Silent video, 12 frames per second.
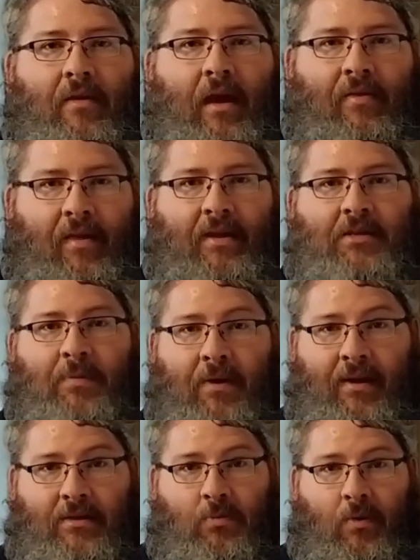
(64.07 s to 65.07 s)
had that
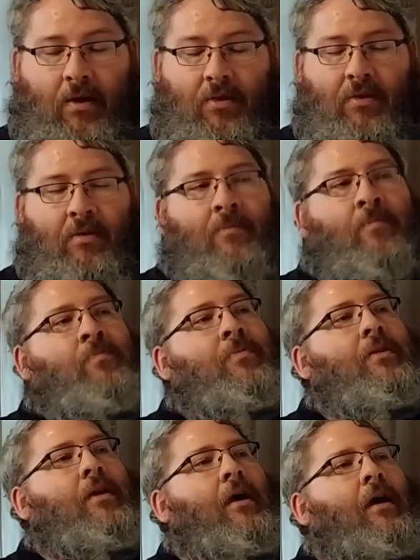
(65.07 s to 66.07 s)
experience with.
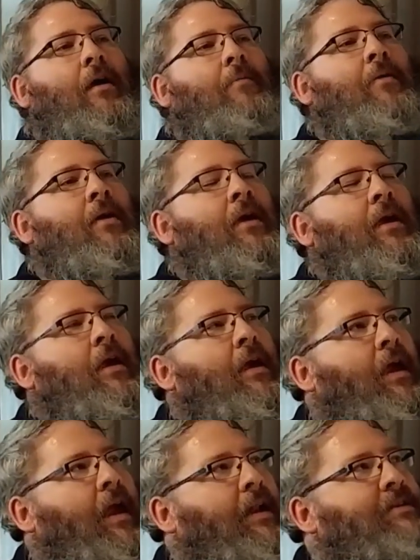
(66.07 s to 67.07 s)

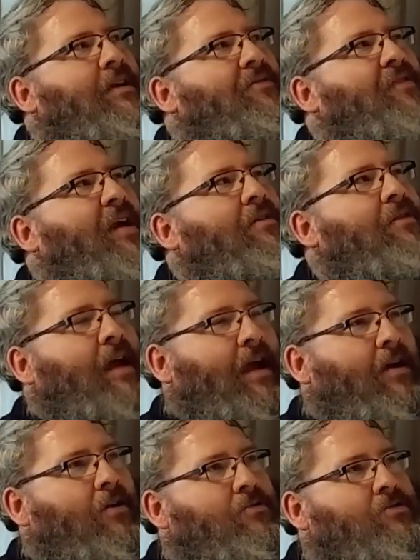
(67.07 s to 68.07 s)
And as I found
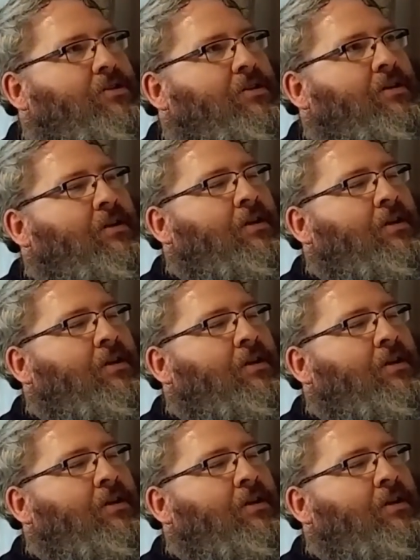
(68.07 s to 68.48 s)
out,